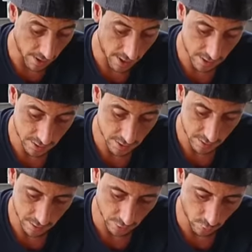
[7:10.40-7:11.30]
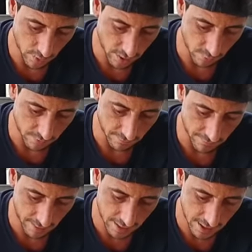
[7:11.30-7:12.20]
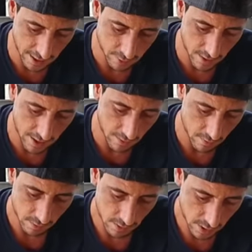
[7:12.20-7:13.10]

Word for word: bucks. A 20 would be very nice right now.